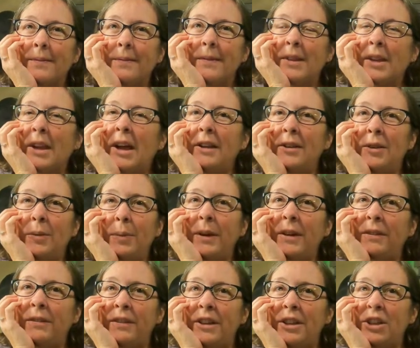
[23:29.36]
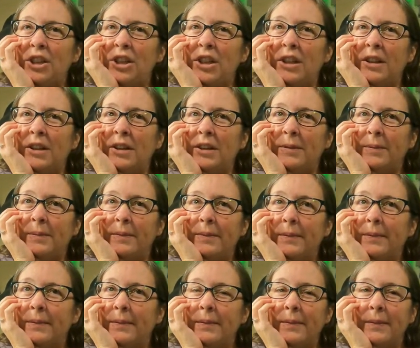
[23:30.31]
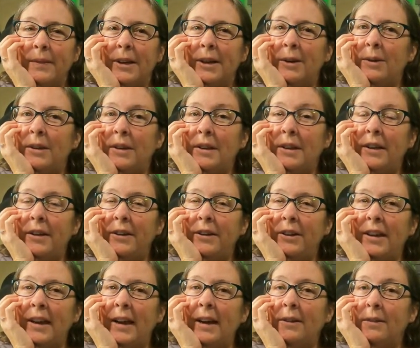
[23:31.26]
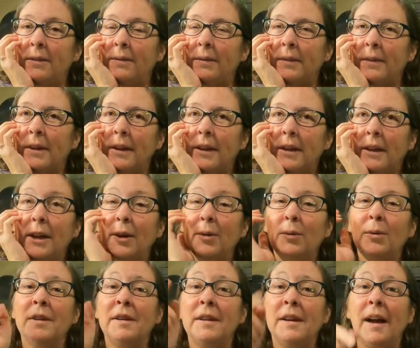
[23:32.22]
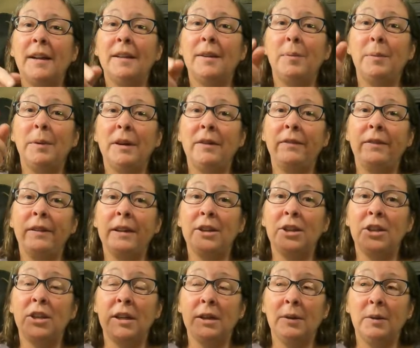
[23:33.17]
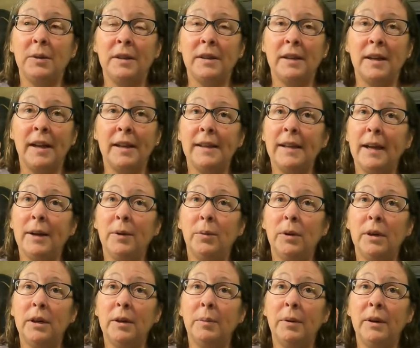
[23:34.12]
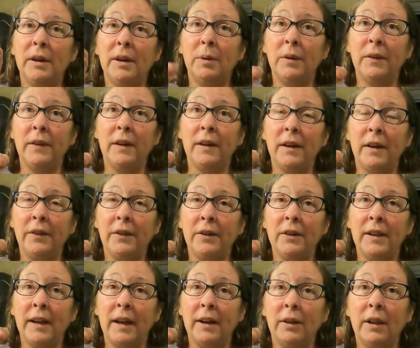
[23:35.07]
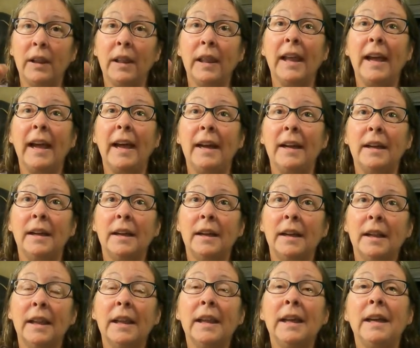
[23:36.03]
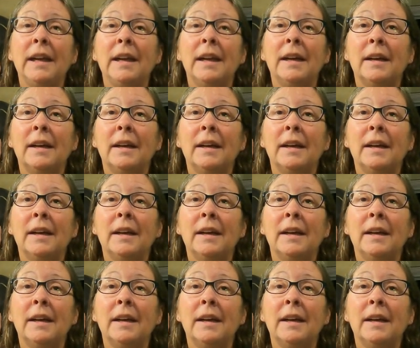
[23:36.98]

Not Spearfish either. It was another town. It was not Spearfish and it was not Deadwood, but it was another town. Lead,